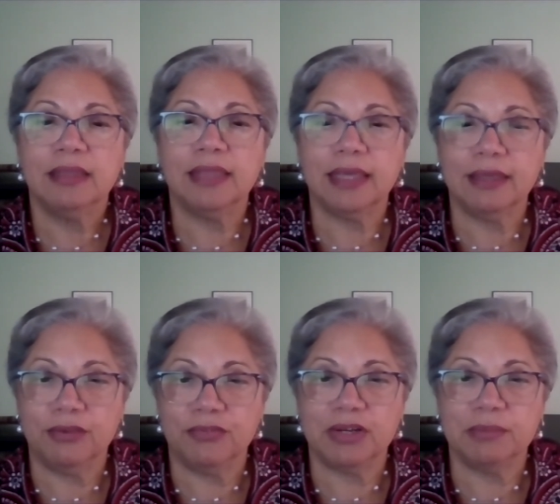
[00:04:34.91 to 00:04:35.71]
Thank
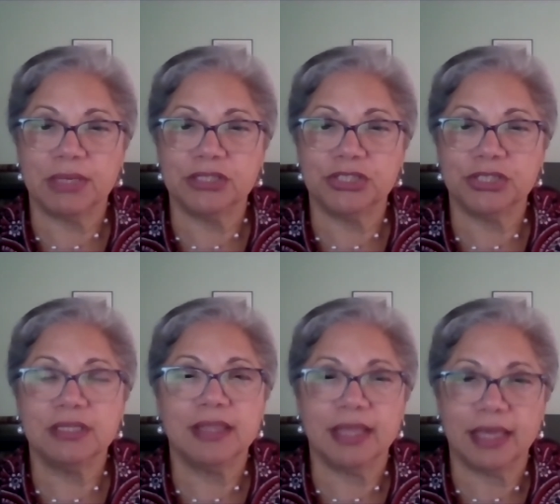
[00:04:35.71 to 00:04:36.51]
you very much.
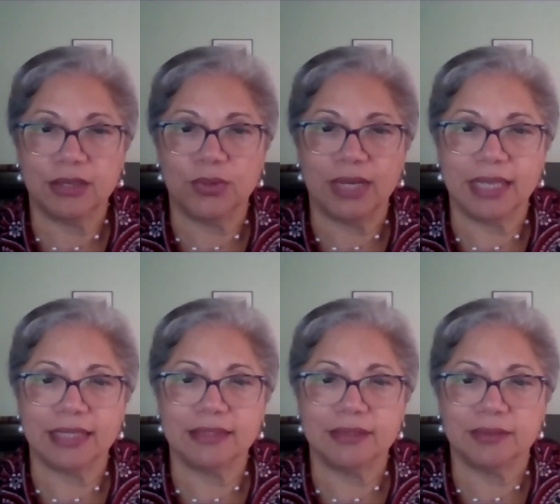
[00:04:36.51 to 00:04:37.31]
Thank you, Layden.